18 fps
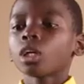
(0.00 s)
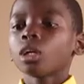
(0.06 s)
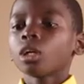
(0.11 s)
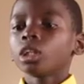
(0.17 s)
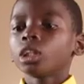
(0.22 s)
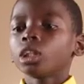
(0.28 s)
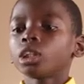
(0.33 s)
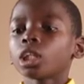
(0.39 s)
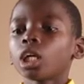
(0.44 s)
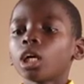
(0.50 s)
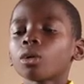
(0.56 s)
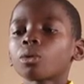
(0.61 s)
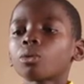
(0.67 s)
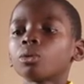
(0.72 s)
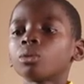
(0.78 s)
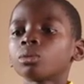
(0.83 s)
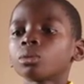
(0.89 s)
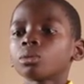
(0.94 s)

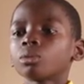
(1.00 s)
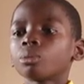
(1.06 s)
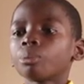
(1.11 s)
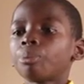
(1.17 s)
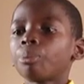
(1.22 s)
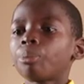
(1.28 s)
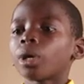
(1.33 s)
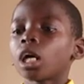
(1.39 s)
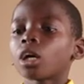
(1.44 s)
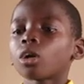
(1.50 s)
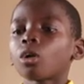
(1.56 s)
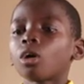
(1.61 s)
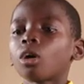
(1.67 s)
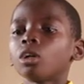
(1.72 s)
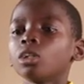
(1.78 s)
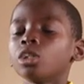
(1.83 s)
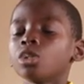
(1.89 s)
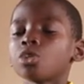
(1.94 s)
Shegun packed all
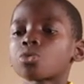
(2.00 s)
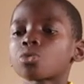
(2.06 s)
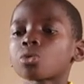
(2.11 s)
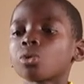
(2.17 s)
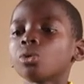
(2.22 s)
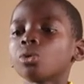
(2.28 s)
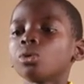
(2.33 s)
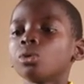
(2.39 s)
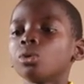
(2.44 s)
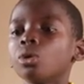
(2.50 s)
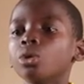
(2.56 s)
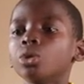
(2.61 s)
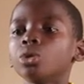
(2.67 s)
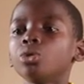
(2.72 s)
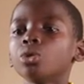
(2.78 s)
his load